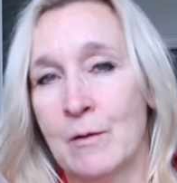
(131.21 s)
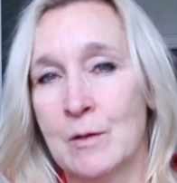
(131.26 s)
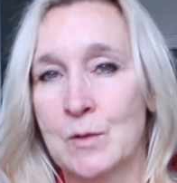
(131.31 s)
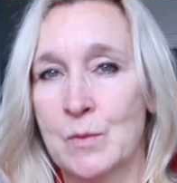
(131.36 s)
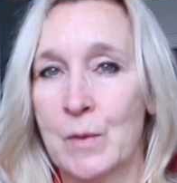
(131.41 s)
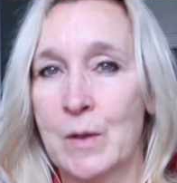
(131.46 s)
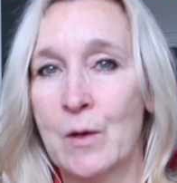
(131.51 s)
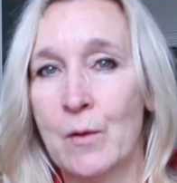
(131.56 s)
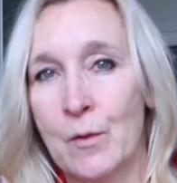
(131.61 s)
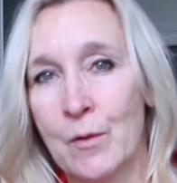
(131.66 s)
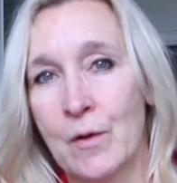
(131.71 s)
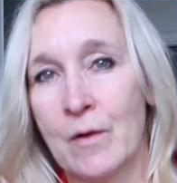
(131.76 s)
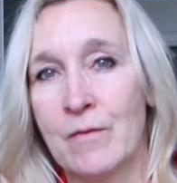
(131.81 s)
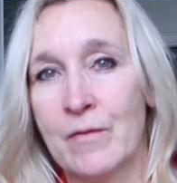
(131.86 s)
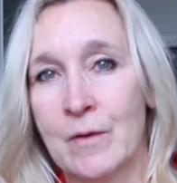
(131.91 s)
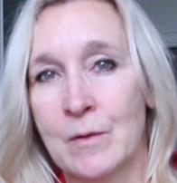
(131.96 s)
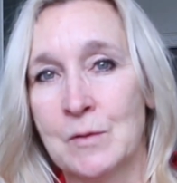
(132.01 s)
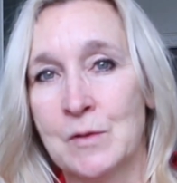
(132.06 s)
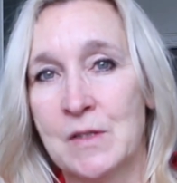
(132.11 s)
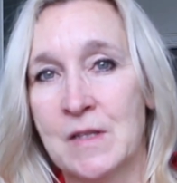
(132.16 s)
is we hold our
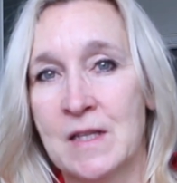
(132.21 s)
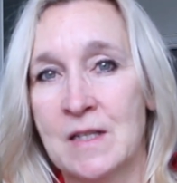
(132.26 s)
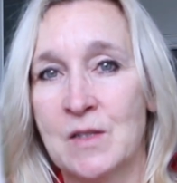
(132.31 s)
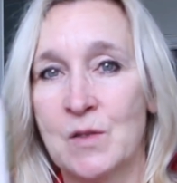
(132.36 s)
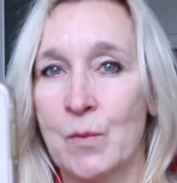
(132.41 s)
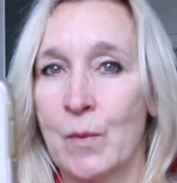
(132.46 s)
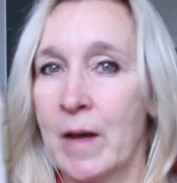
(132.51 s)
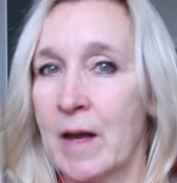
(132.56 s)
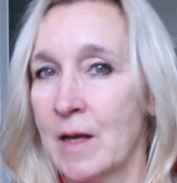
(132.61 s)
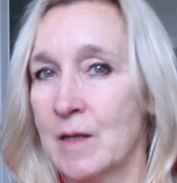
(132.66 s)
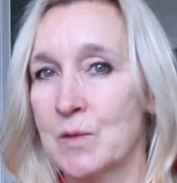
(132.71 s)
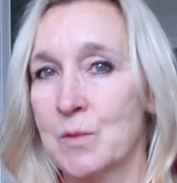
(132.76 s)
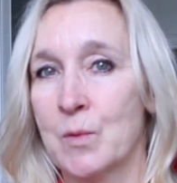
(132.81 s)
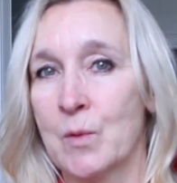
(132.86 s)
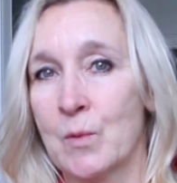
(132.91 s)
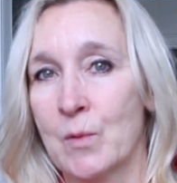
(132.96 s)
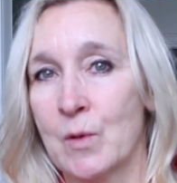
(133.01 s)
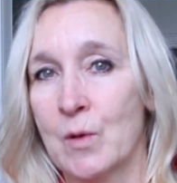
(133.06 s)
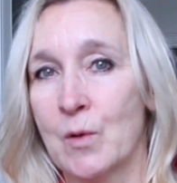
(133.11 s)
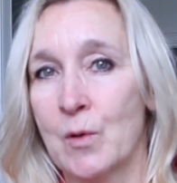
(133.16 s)
phones this way as
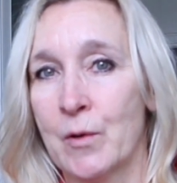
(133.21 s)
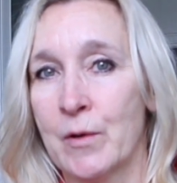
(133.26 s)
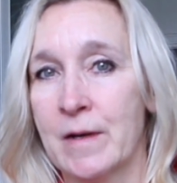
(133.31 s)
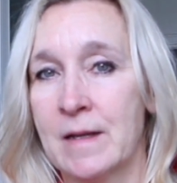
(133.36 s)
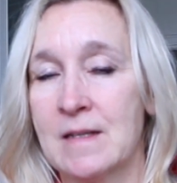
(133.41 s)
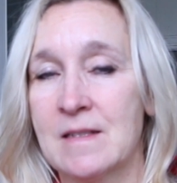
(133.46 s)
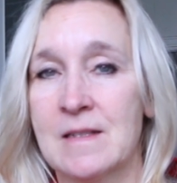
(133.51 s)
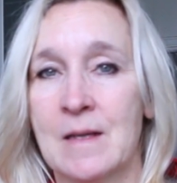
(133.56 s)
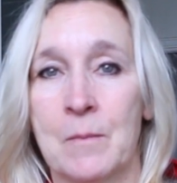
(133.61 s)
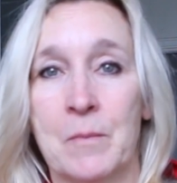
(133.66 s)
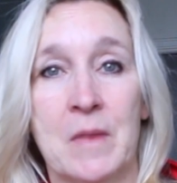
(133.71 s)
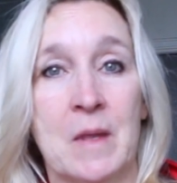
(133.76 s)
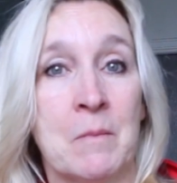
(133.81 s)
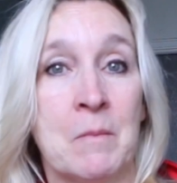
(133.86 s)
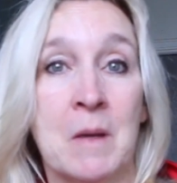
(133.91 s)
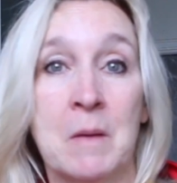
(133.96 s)
we're recording something.